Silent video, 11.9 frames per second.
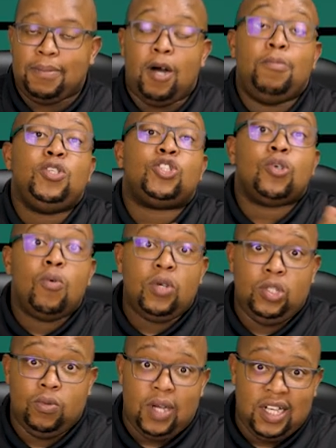I'll be
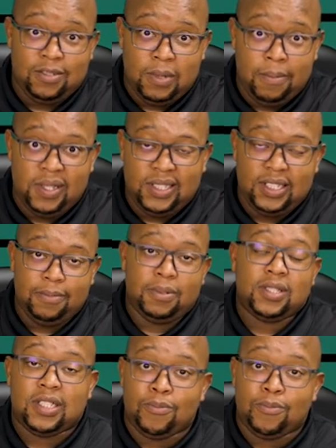showing you guys my bet slip in